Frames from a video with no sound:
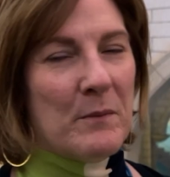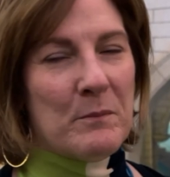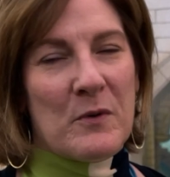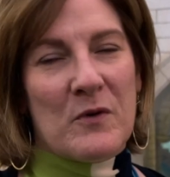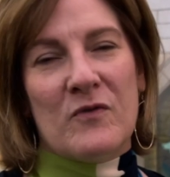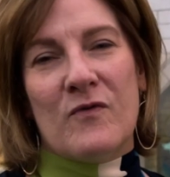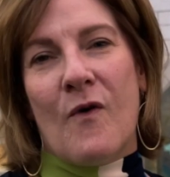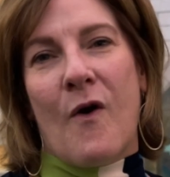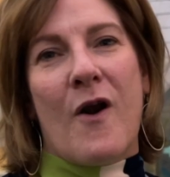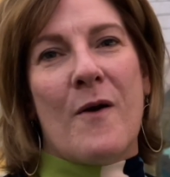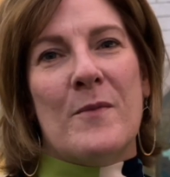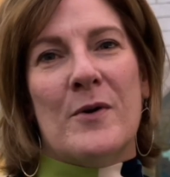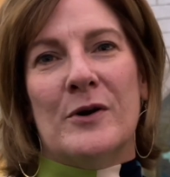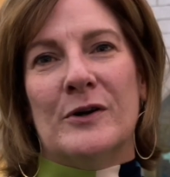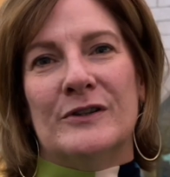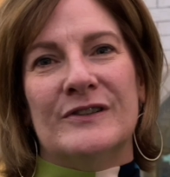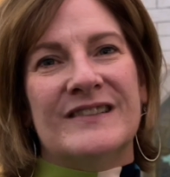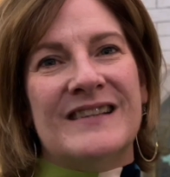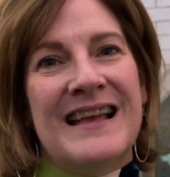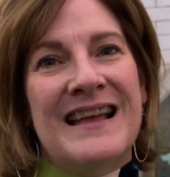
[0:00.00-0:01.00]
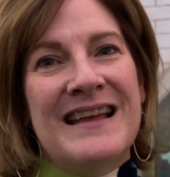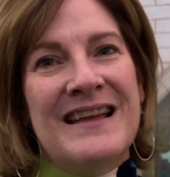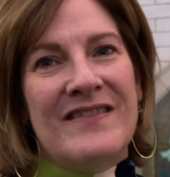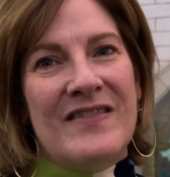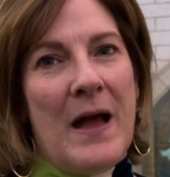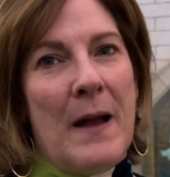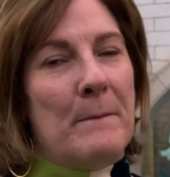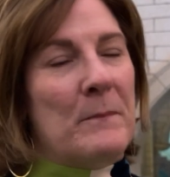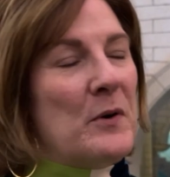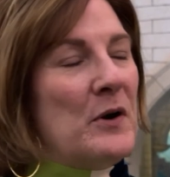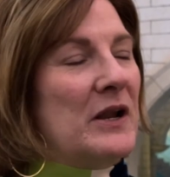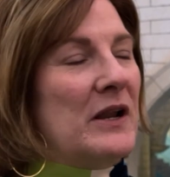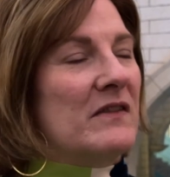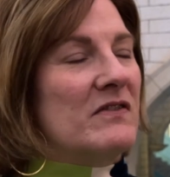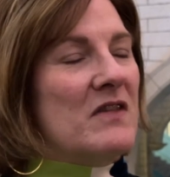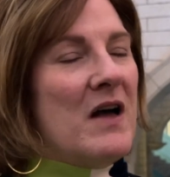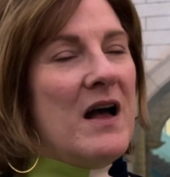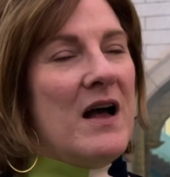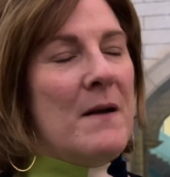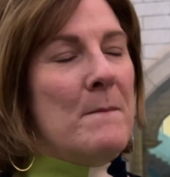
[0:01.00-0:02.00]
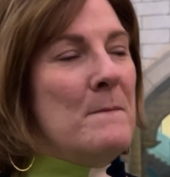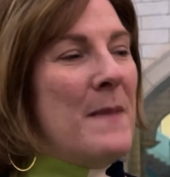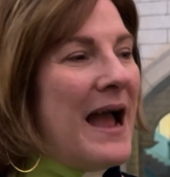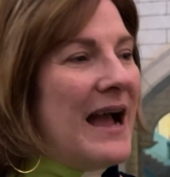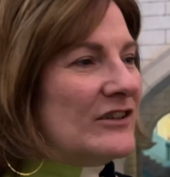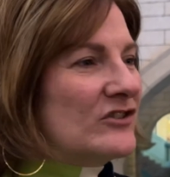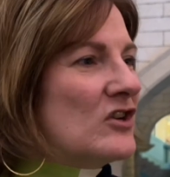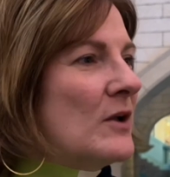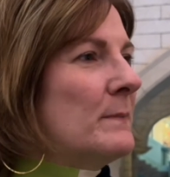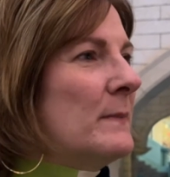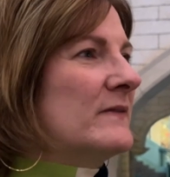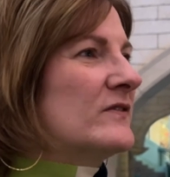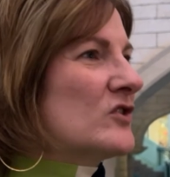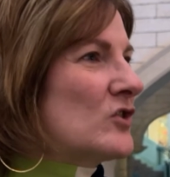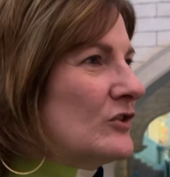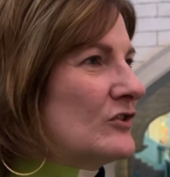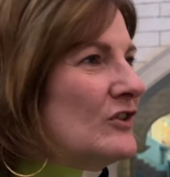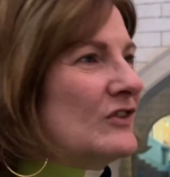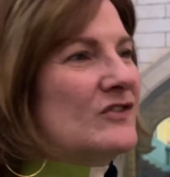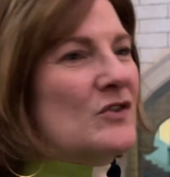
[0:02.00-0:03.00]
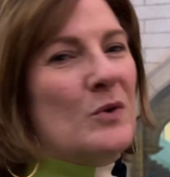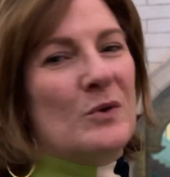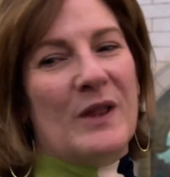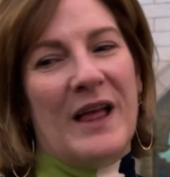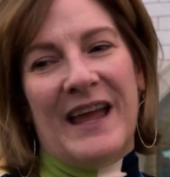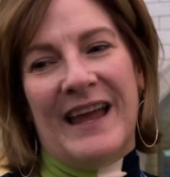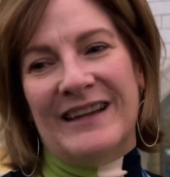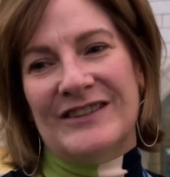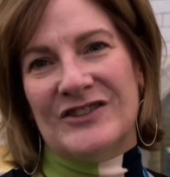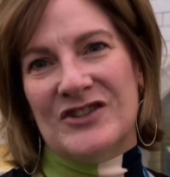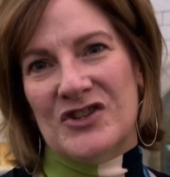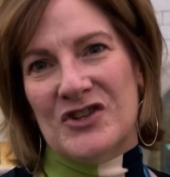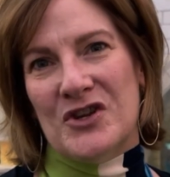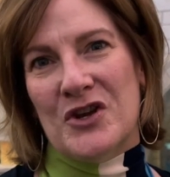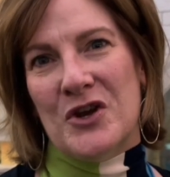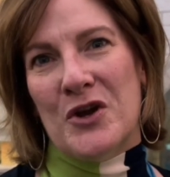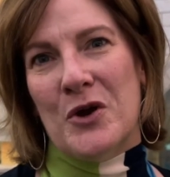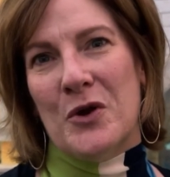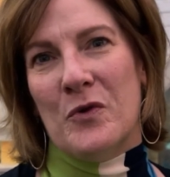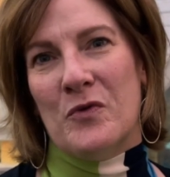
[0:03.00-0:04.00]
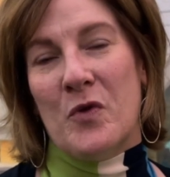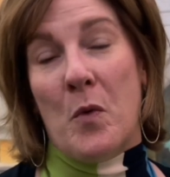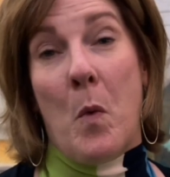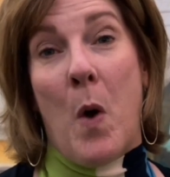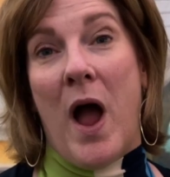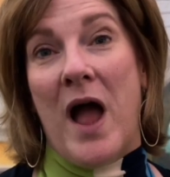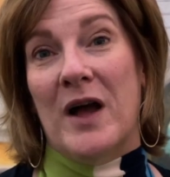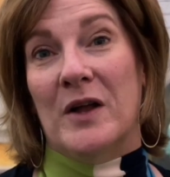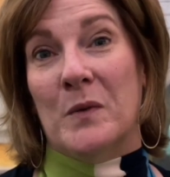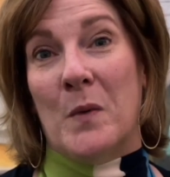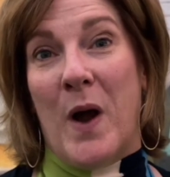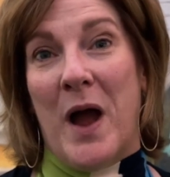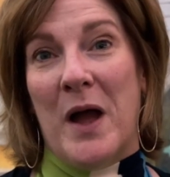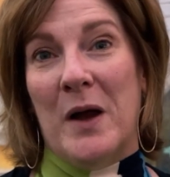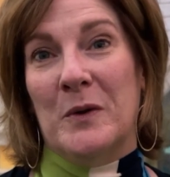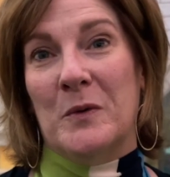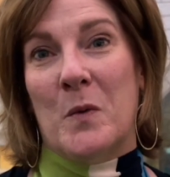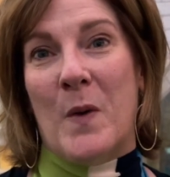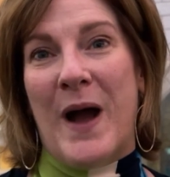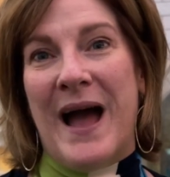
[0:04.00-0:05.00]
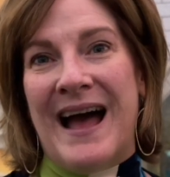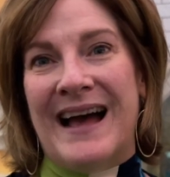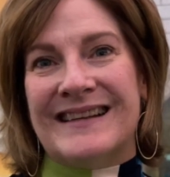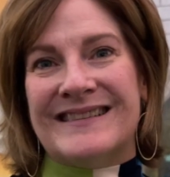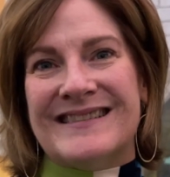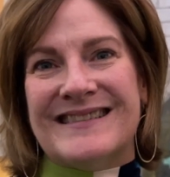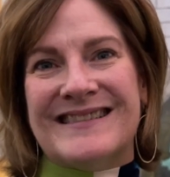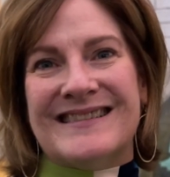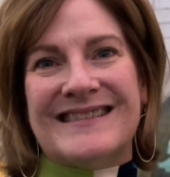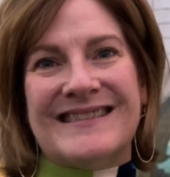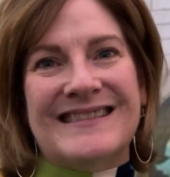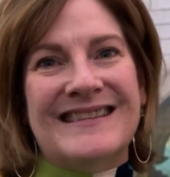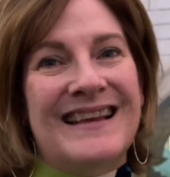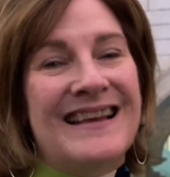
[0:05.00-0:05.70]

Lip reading: performers that bring the mashup of Cirque du Soleil to the Wild Wild West.